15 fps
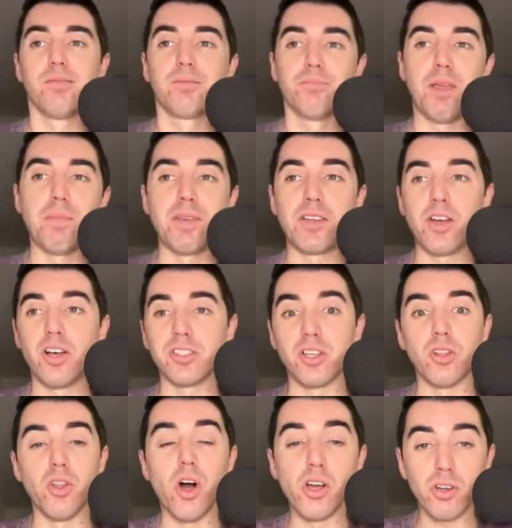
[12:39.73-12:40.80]
maybe cause a
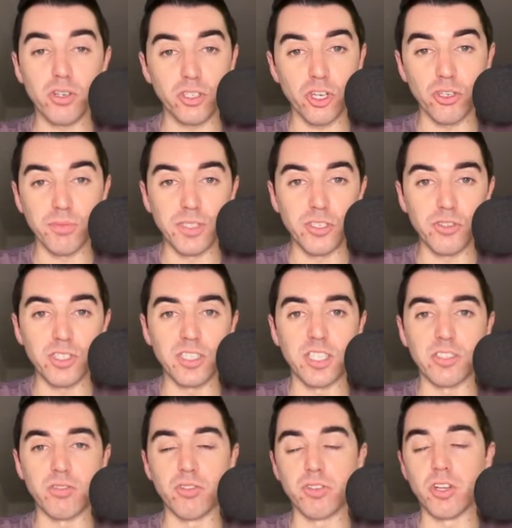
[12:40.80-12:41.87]
longer term injury
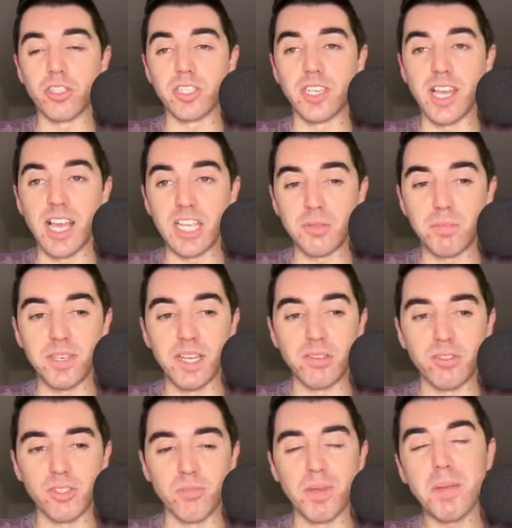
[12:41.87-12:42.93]
since Richarlison has been
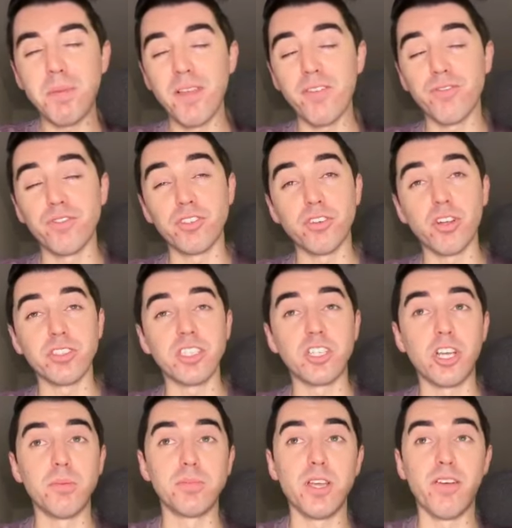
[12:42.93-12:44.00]
out. So maybe if Richarlison
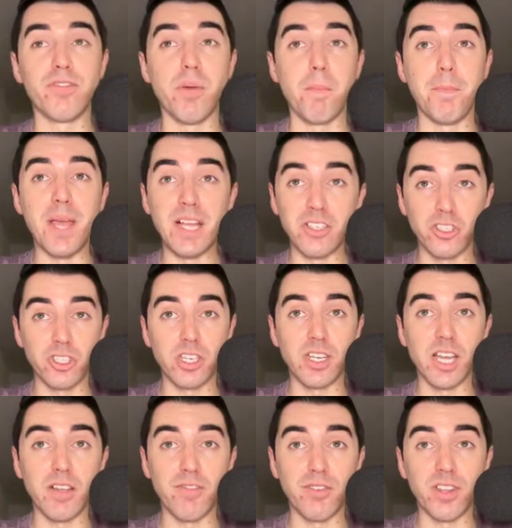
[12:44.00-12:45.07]
comes off the bench
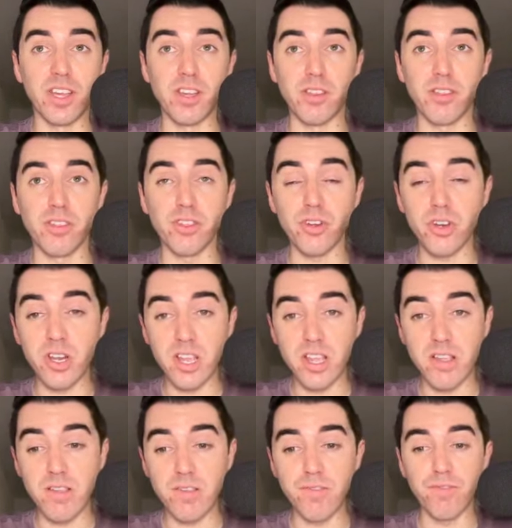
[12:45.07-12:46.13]
tonight for like
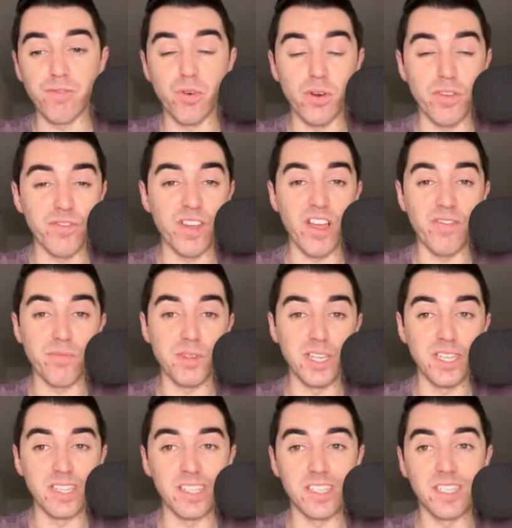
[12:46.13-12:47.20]
30, 45
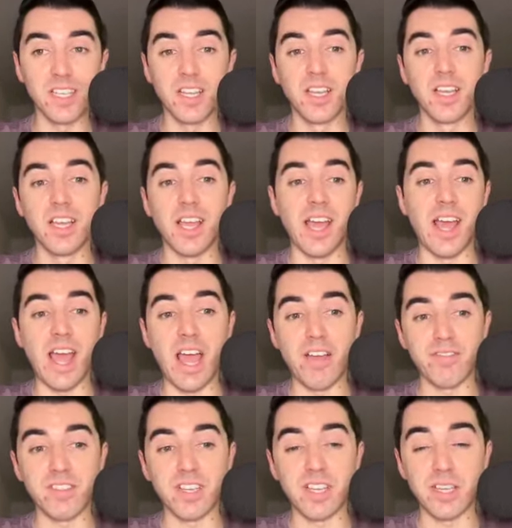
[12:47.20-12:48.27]
minutes at
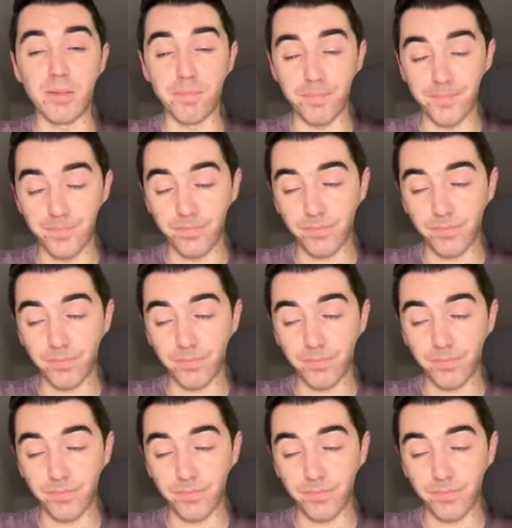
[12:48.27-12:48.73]
halftime,